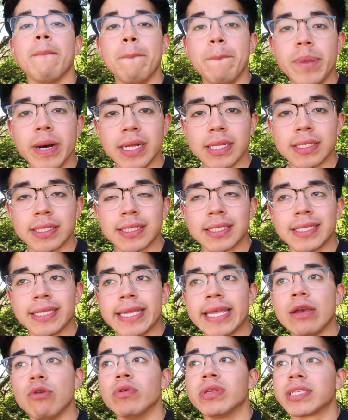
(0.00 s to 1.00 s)
But
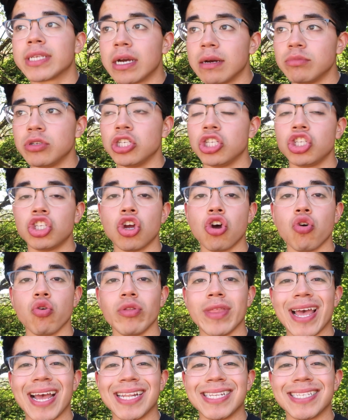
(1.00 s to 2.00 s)
it was come to show
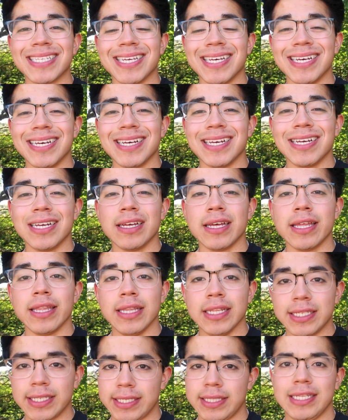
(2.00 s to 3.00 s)
that
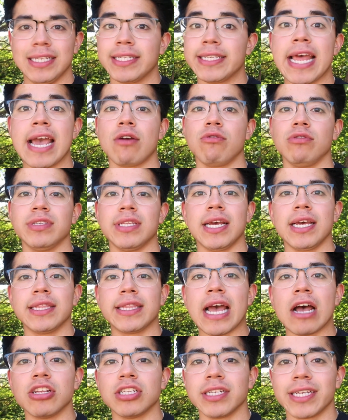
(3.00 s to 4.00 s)
the snack was like
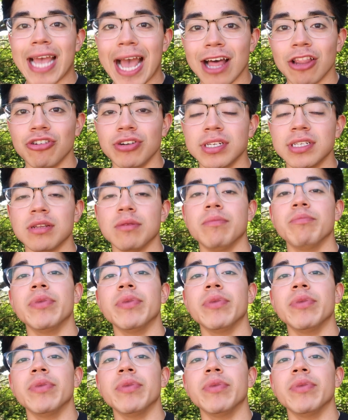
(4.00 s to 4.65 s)
1,000 calories.